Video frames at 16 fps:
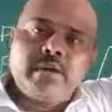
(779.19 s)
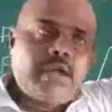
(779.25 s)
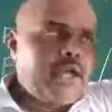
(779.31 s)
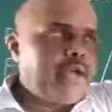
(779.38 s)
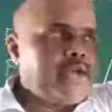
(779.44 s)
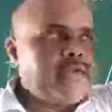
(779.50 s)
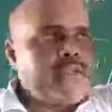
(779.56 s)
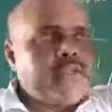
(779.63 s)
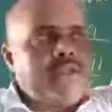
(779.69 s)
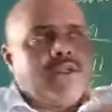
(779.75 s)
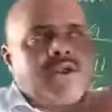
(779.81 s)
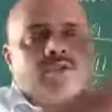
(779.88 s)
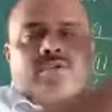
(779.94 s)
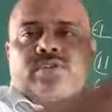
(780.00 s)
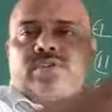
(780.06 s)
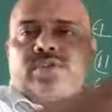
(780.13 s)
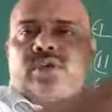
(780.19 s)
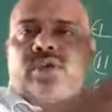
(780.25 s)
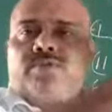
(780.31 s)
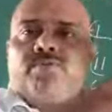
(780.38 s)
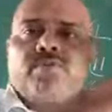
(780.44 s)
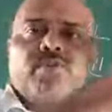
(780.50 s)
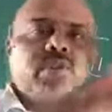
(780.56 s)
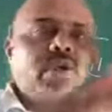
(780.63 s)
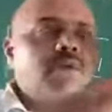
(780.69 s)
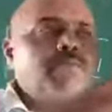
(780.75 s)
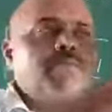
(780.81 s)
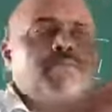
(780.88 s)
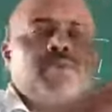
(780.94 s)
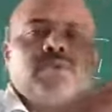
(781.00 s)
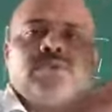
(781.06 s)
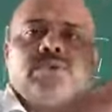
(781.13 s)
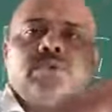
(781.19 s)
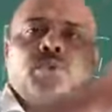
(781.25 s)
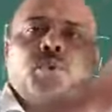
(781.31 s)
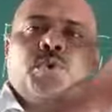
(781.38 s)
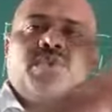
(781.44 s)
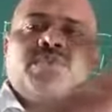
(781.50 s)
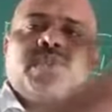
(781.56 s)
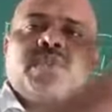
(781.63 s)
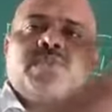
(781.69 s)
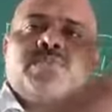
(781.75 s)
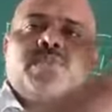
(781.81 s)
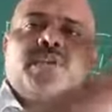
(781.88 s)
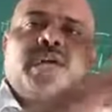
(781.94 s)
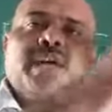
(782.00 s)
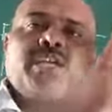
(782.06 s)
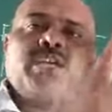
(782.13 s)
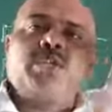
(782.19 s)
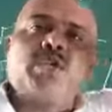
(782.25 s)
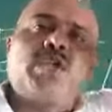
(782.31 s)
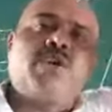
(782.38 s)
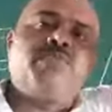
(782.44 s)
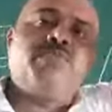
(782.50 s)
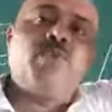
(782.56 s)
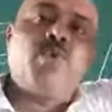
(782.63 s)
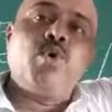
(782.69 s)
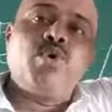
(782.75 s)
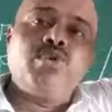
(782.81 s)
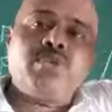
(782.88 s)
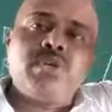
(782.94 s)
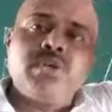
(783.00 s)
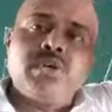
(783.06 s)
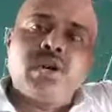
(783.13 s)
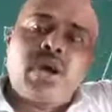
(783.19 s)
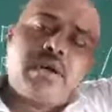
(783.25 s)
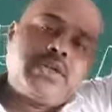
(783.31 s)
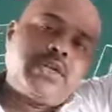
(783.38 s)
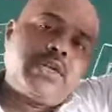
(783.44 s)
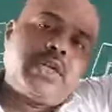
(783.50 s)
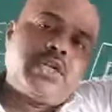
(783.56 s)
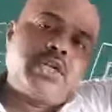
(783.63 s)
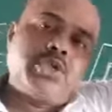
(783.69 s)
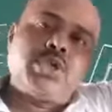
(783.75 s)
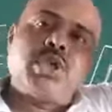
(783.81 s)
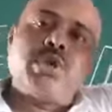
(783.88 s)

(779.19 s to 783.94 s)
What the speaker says: and then our thumb which gives the direction of force or the direction